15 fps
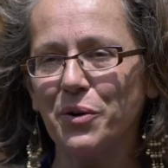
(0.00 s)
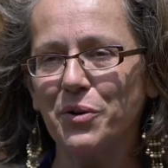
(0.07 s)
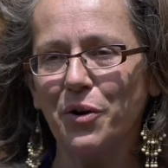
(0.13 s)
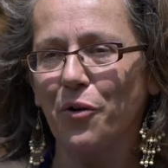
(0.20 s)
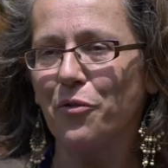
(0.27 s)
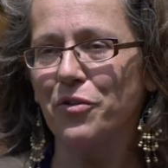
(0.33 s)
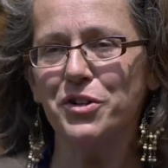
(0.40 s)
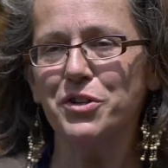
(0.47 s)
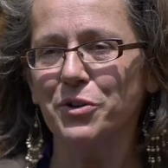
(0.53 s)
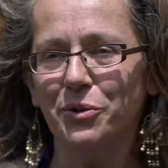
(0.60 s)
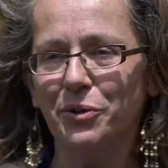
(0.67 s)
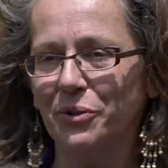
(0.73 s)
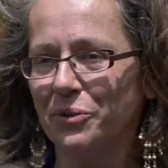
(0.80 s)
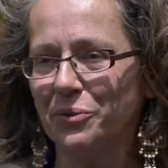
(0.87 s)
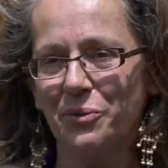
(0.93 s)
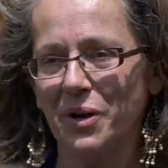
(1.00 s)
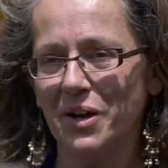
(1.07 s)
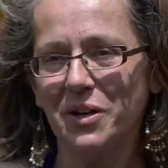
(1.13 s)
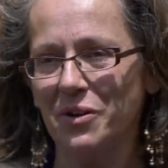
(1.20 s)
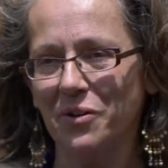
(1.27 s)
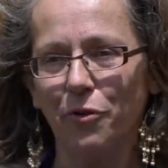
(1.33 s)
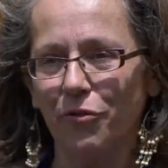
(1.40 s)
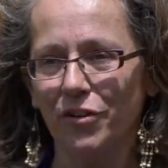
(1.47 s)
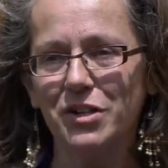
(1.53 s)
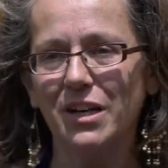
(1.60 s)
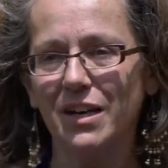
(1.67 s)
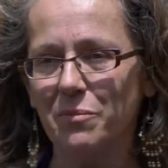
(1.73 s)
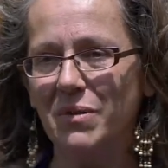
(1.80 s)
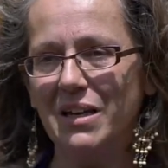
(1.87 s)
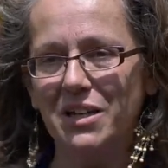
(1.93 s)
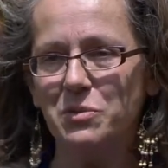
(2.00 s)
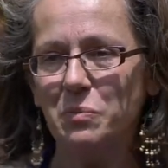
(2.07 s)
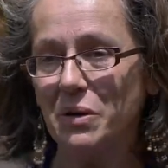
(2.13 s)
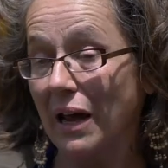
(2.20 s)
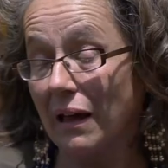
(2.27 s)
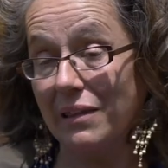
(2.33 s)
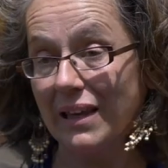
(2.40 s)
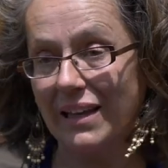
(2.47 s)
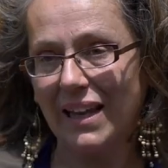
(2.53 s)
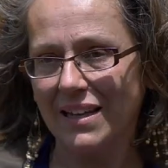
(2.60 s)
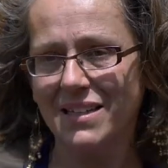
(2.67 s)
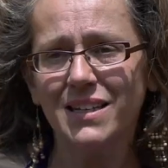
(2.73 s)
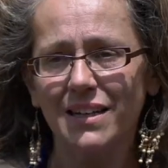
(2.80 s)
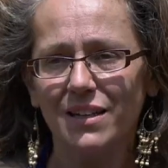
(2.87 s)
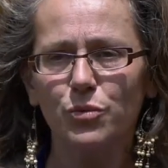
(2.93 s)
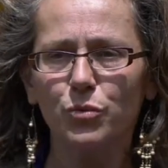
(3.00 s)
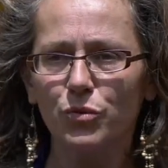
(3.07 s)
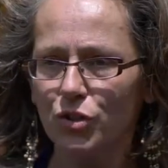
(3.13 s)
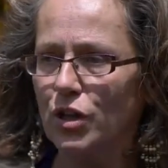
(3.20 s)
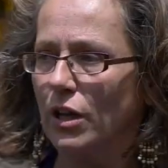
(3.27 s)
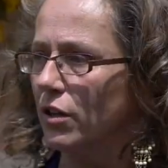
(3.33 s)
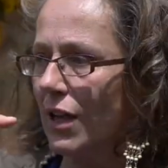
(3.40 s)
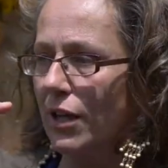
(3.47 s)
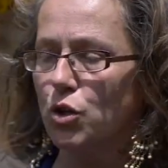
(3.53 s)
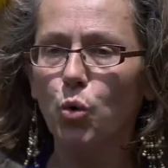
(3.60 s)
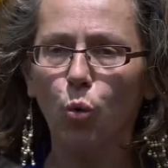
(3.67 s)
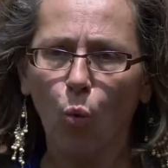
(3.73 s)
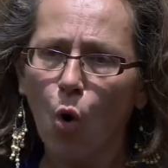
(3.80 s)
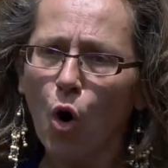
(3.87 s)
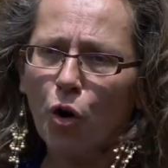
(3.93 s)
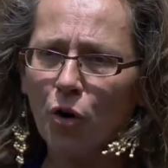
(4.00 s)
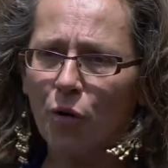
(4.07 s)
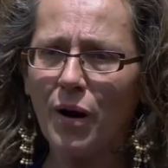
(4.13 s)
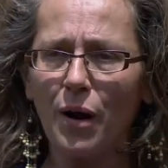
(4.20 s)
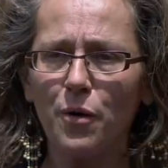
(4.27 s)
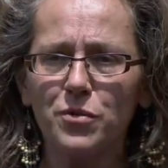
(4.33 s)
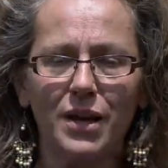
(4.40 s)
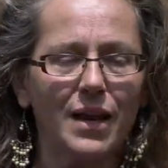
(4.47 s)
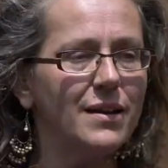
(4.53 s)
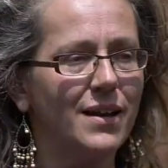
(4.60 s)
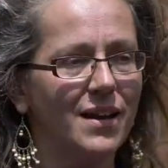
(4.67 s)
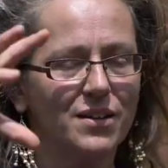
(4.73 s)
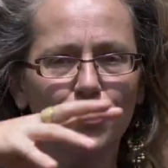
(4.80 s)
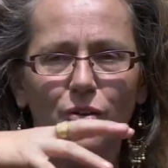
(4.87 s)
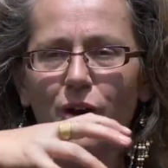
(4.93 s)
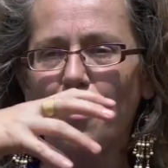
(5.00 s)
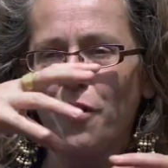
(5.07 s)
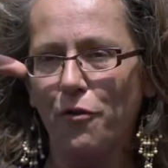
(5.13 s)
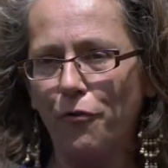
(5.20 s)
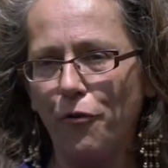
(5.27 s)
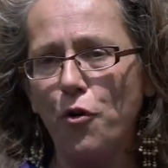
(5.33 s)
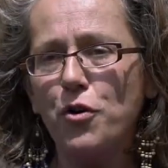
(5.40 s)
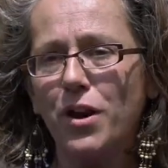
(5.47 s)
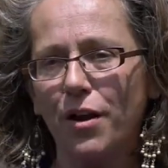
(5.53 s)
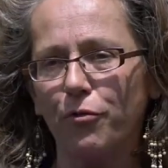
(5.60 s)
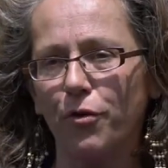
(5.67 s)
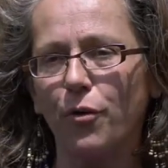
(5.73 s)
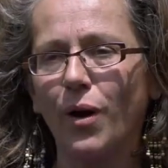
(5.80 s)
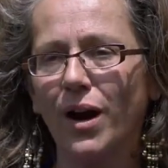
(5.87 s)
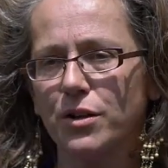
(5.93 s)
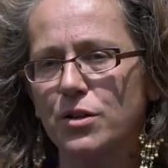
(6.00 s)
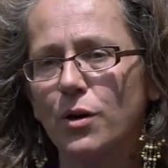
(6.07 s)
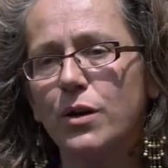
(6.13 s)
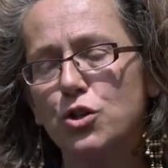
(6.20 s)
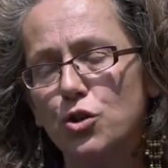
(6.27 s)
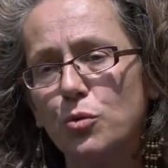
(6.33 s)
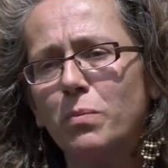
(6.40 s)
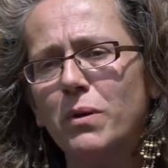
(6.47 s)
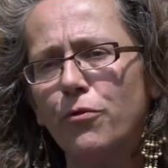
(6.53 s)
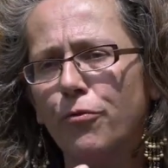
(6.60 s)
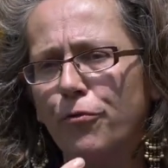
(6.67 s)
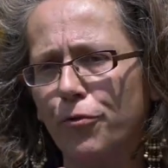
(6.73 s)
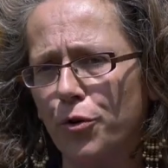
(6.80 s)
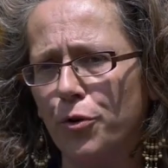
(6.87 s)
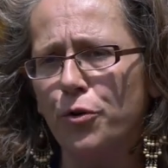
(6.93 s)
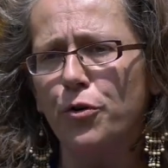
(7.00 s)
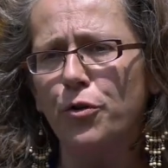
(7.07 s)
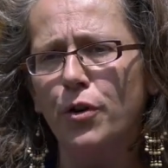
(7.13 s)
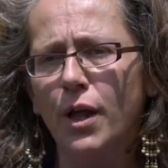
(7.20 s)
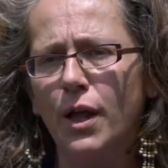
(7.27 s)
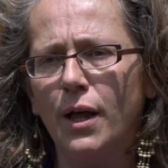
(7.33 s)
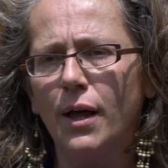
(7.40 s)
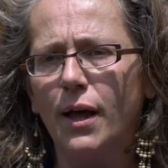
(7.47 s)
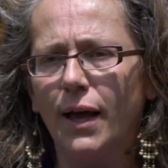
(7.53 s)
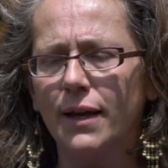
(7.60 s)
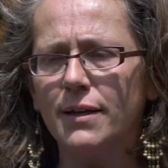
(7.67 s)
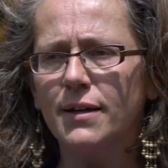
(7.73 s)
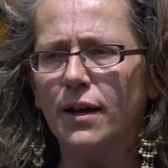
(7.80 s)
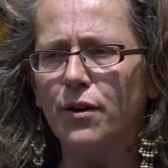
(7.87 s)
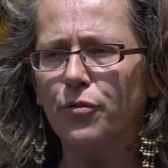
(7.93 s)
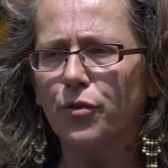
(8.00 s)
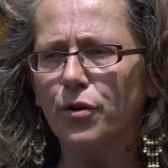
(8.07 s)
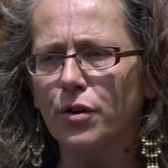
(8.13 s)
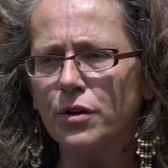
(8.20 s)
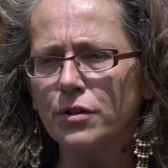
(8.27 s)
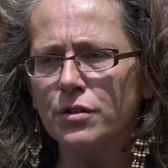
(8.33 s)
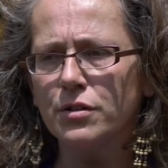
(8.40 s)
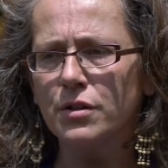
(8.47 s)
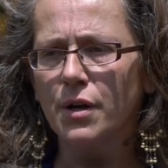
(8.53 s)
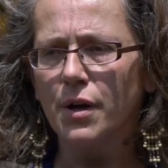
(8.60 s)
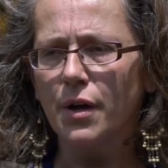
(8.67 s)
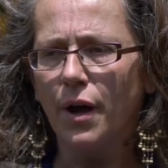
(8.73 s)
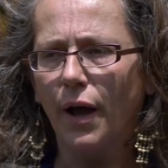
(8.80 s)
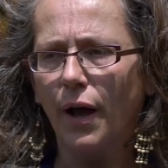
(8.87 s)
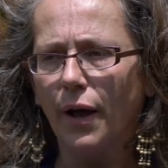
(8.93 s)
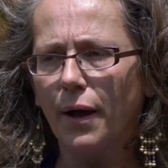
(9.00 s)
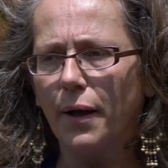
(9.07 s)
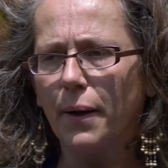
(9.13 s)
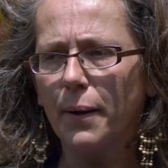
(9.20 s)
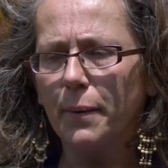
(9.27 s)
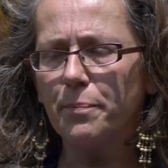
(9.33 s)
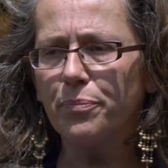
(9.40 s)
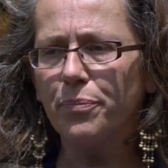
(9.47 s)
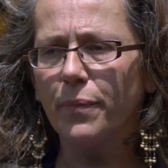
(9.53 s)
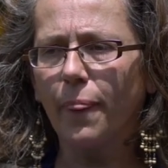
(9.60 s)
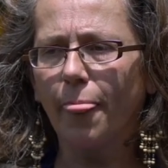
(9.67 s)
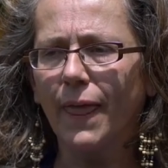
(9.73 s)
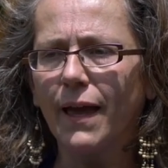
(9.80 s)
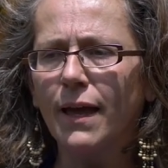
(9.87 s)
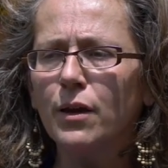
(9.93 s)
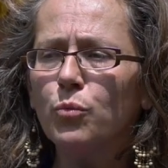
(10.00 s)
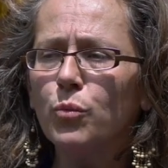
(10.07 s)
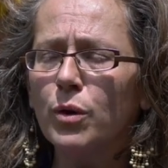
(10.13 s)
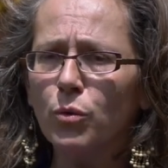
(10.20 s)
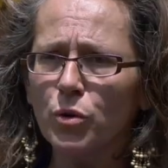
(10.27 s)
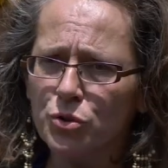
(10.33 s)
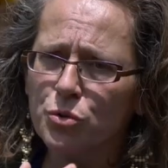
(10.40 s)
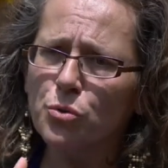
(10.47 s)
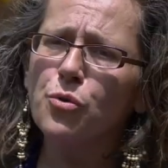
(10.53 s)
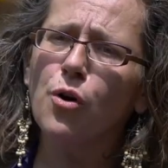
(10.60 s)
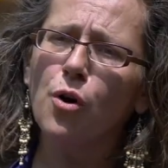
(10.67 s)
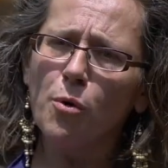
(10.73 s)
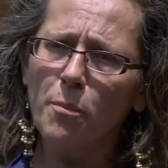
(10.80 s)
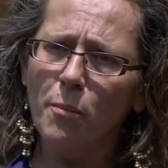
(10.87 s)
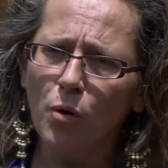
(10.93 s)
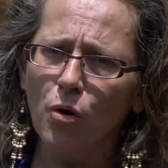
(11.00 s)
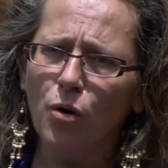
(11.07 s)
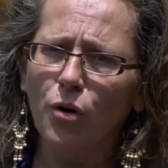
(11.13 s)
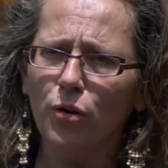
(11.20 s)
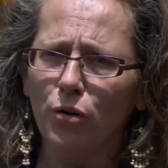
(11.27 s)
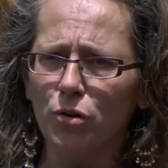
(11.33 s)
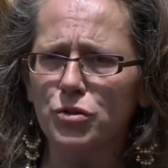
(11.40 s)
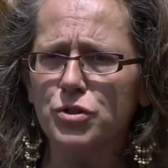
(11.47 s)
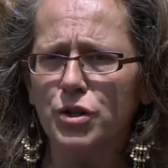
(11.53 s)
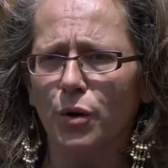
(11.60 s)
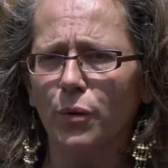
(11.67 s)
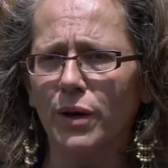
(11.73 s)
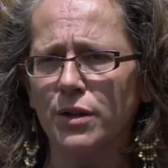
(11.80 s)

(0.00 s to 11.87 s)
know the official what it officially means, but I think that's it. J that you walk around and there's food everywhere, so it should be full and diverse. Um, and we want to grow more also